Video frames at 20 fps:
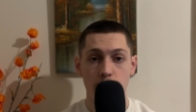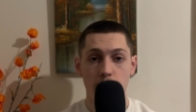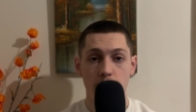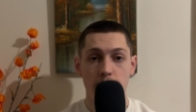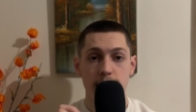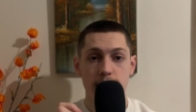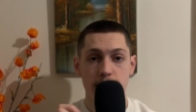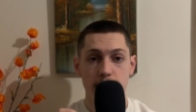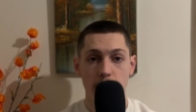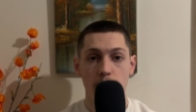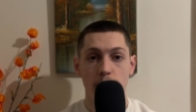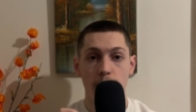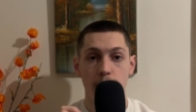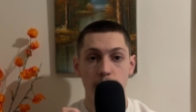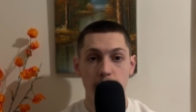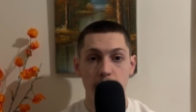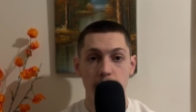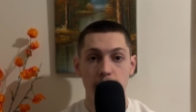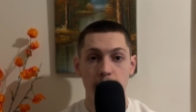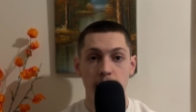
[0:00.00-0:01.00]

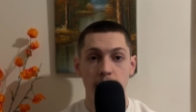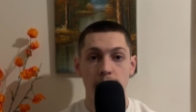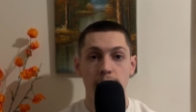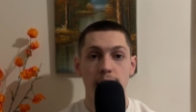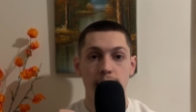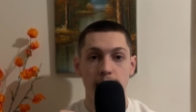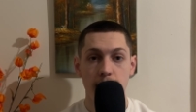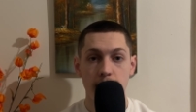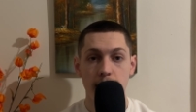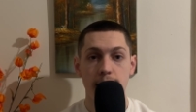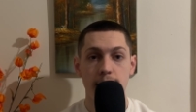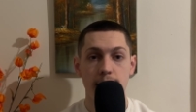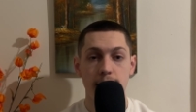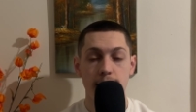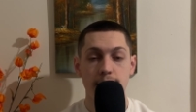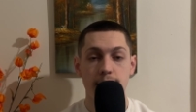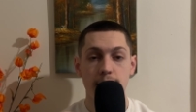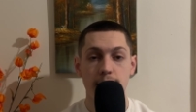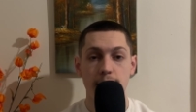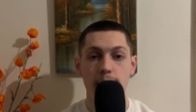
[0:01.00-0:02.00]
Salahuddin needed
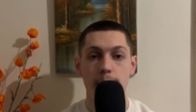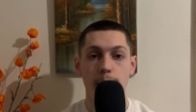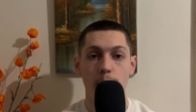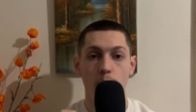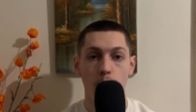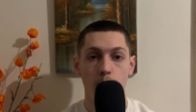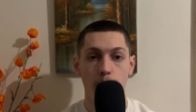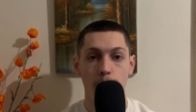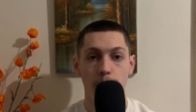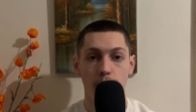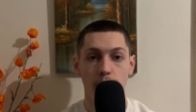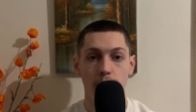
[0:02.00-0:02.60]
to keep open.